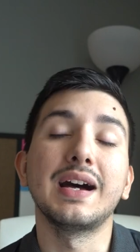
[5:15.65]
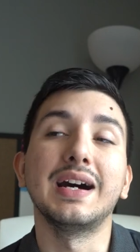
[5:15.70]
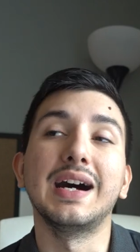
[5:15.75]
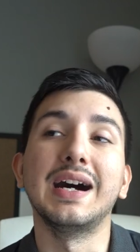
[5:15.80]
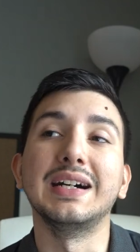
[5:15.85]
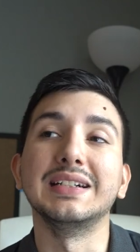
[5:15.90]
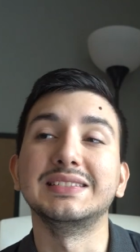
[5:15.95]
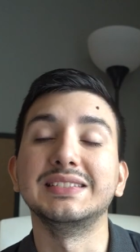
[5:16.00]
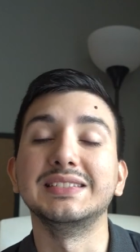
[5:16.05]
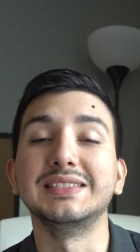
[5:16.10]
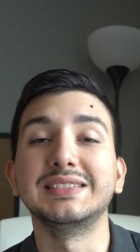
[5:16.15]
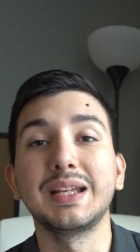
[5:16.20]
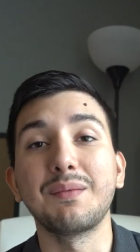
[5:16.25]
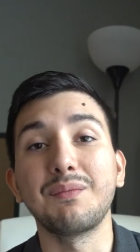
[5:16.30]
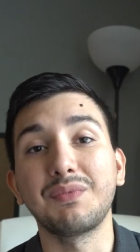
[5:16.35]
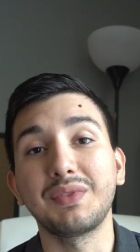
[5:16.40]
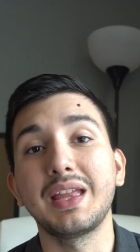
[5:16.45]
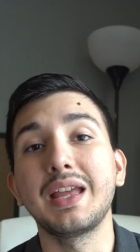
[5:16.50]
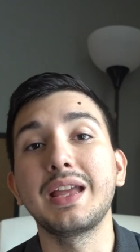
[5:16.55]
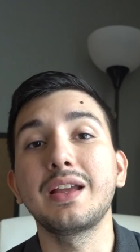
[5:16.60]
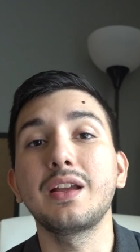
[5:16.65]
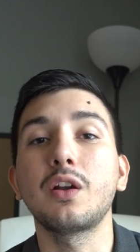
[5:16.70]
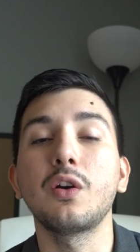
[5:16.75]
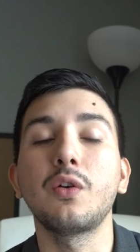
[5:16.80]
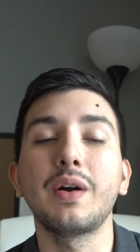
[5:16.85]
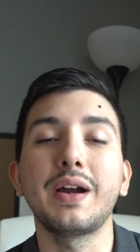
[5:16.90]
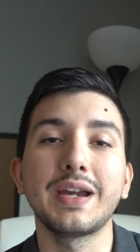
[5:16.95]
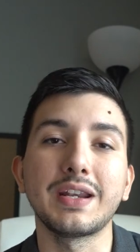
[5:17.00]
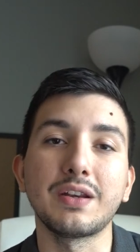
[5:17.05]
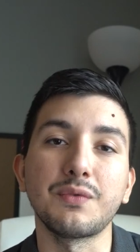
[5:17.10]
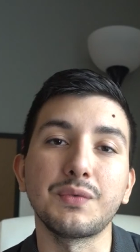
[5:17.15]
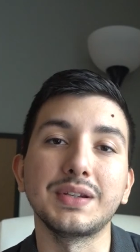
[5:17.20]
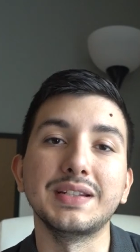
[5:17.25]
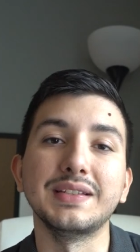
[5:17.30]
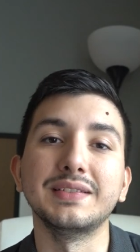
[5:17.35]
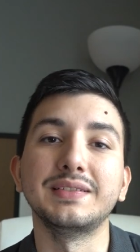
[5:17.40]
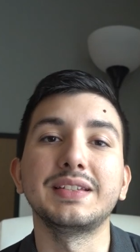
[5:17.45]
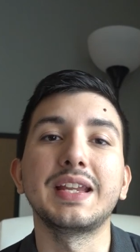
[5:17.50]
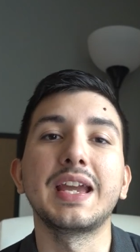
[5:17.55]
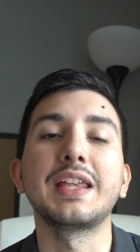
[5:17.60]
as the same thing, go ahead and
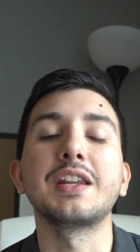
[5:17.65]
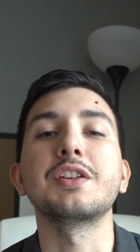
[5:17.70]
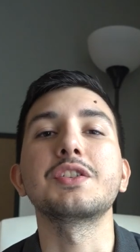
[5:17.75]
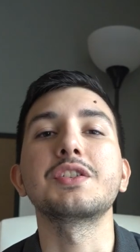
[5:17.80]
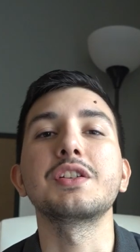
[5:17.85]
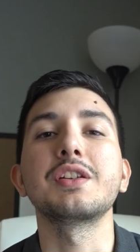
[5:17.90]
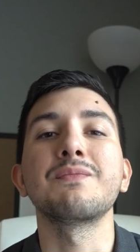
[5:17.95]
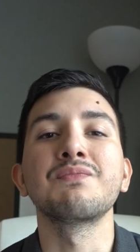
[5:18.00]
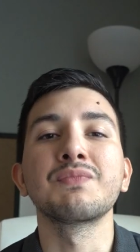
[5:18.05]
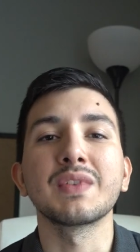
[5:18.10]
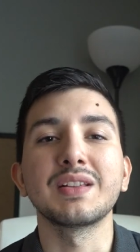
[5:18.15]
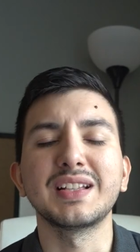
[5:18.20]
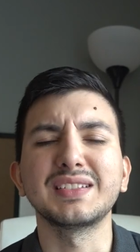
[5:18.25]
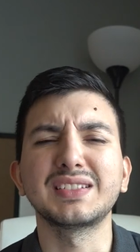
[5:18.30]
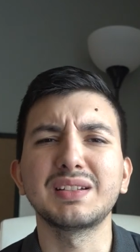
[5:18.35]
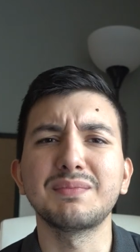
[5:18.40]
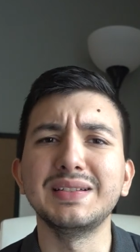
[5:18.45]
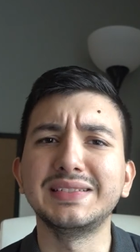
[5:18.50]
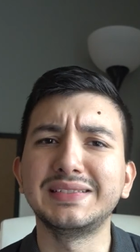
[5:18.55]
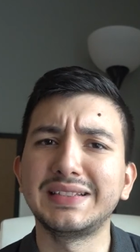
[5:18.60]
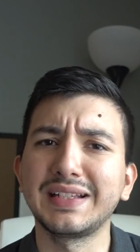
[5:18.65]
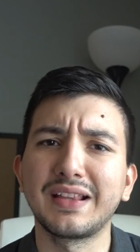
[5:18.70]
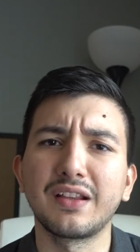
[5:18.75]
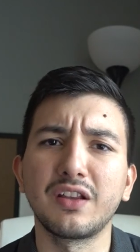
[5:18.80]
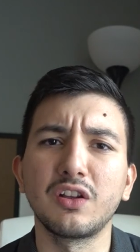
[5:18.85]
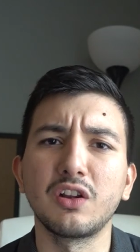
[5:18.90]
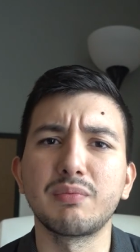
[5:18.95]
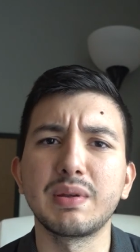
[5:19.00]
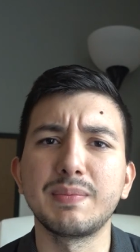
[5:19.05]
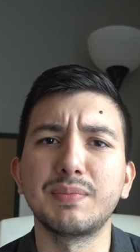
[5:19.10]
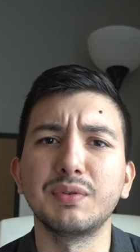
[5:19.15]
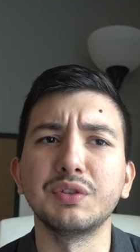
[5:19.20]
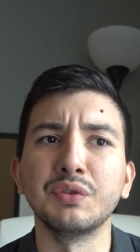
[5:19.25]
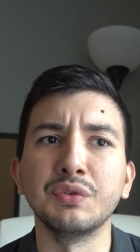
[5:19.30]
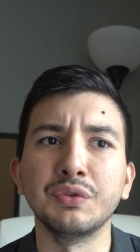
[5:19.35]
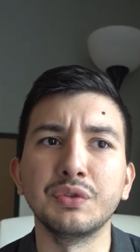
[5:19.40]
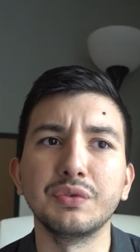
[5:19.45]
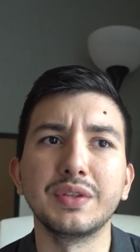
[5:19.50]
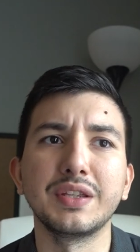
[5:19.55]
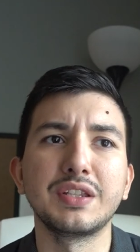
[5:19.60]
release the energy. That's a mistake that a lot of people
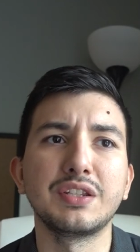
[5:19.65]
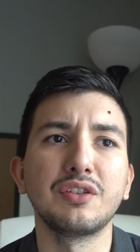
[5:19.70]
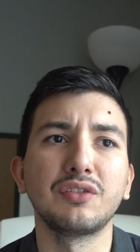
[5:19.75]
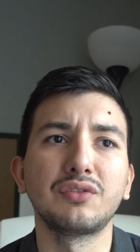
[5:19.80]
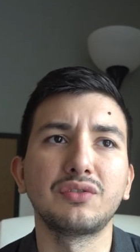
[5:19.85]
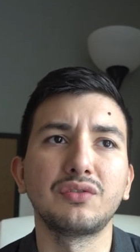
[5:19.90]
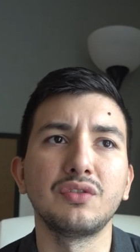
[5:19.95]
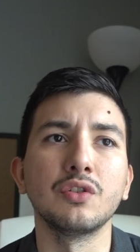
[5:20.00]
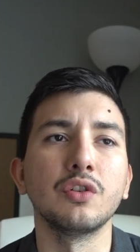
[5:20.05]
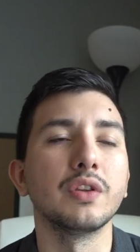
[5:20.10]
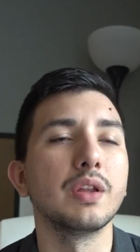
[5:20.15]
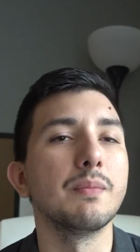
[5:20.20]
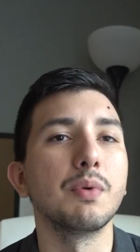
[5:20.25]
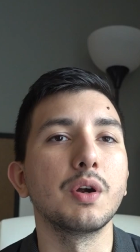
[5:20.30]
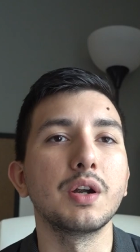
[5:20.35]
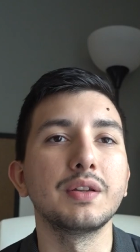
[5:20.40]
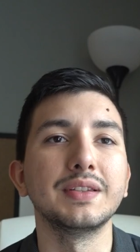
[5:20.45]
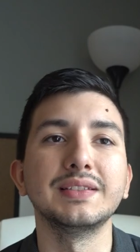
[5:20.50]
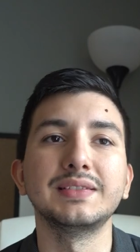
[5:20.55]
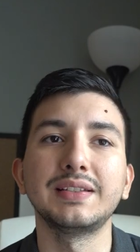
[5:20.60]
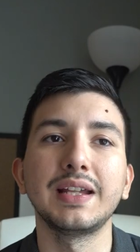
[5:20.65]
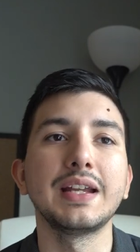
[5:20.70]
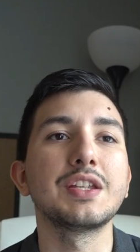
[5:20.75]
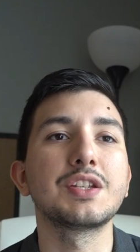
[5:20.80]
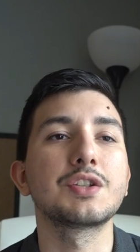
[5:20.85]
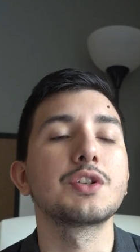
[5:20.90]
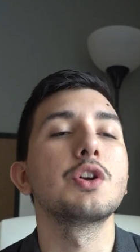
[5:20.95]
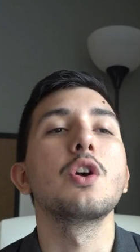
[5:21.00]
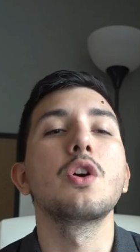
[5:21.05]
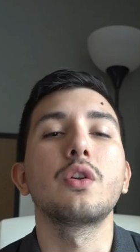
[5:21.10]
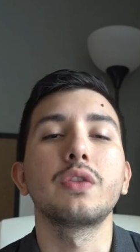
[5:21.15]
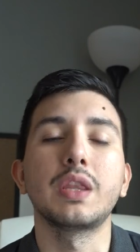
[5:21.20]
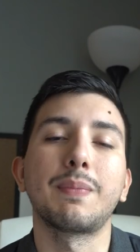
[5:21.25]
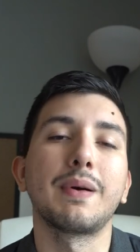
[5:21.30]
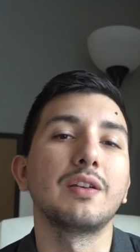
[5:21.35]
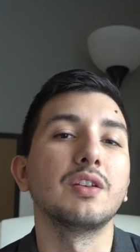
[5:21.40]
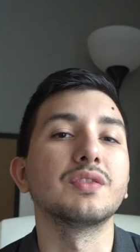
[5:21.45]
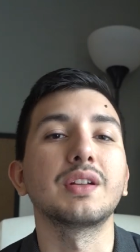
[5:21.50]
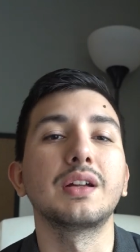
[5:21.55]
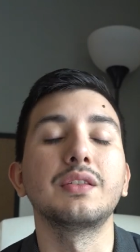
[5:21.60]
don't do. They just, they burn the sage, the
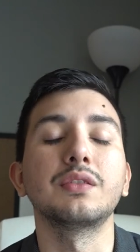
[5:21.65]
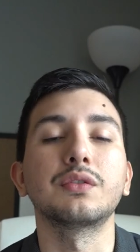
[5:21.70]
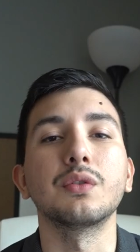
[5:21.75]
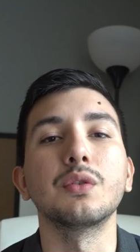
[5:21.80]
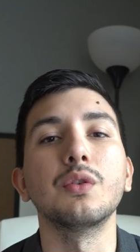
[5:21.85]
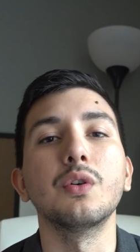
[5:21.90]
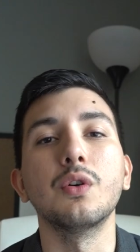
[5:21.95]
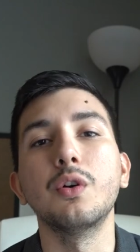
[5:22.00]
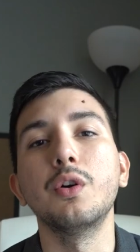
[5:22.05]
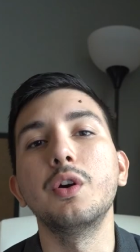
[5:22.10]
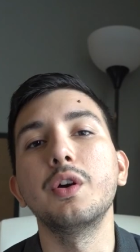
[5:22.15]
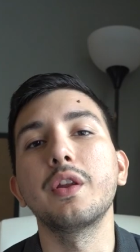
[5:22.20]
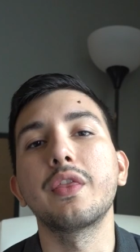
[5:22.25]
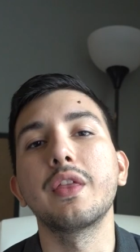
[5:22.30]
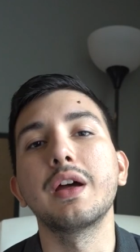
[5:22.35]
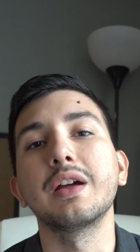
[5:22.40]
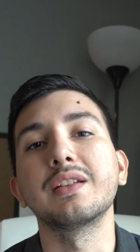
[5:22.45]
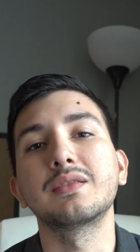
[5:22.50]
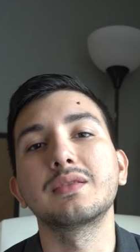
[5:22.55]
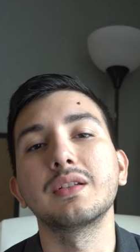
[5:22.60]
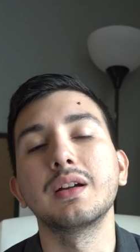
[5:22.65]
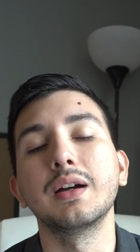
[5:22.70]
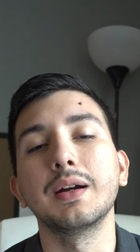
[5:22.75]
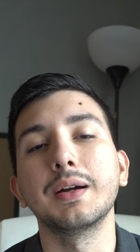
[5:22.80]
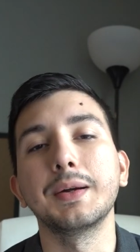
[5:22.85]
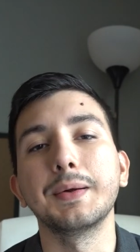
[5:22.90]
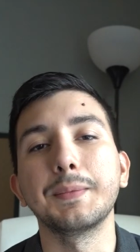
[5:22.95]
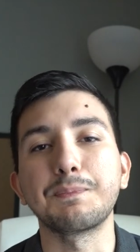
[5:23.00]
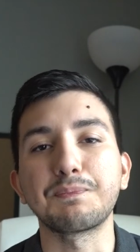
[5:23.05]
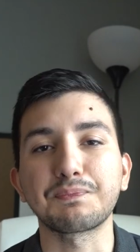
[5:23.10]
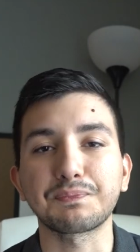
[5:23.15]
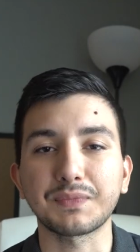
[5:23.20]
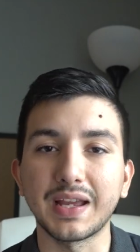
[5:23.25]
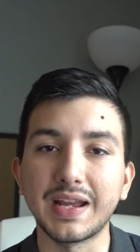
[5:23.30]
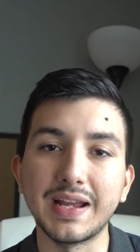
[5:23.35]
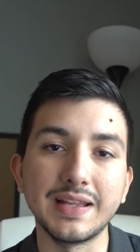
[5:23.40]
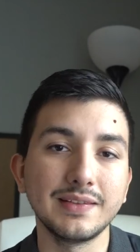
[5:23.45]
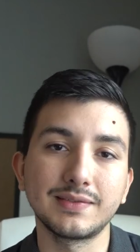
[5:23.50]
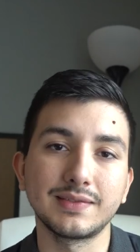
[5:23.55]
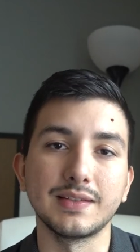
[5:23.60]
palo santo, or the
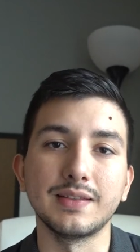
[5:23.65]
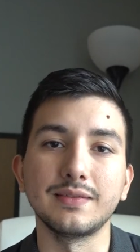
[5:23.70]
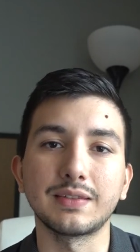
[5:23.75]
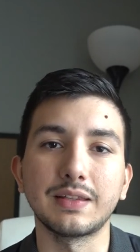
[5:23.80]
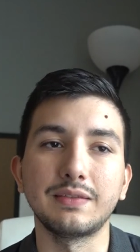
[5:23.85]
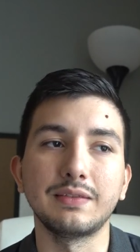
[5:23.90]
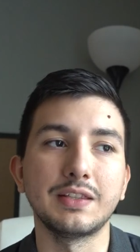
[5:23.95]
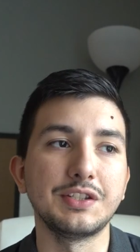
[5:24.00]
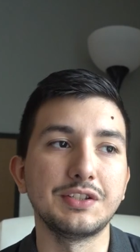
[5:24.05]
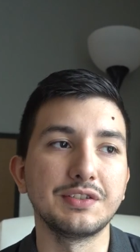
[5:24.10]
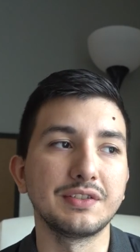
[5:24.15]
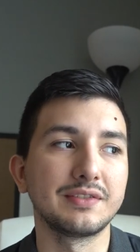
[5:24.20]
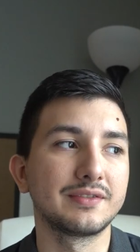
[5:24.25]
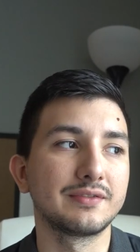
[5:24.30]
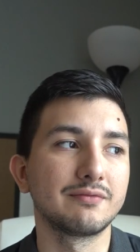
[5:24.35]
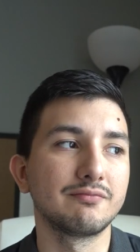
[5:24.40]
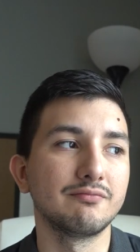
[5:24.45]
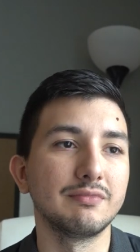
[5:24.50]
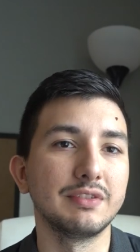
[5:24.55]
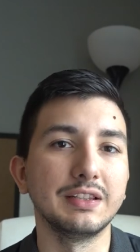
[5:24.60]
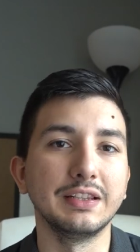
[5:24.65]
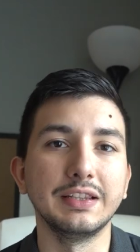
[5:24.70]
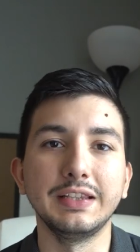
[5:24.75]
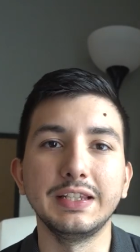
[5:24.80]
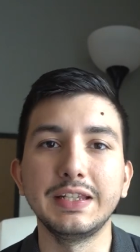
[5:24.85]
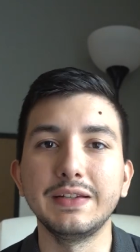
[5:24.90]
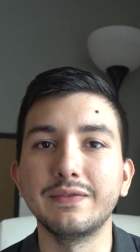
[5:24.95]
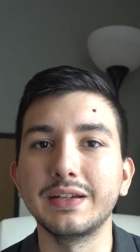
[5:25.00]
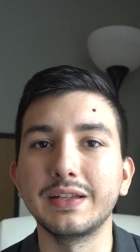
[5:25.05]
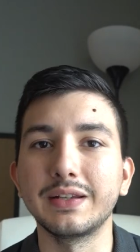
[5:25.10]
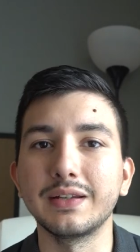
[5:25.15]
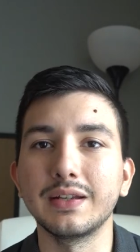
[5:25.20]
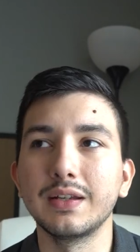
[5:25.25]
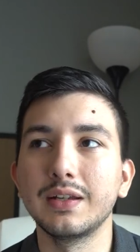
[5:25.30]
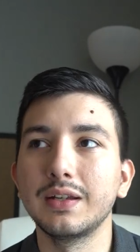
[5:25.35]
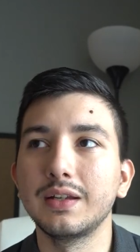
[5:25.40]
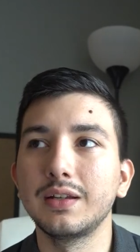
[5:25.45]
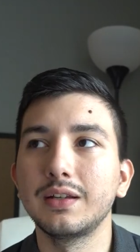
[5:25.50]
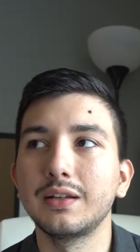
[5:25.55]
incense, and they just leave it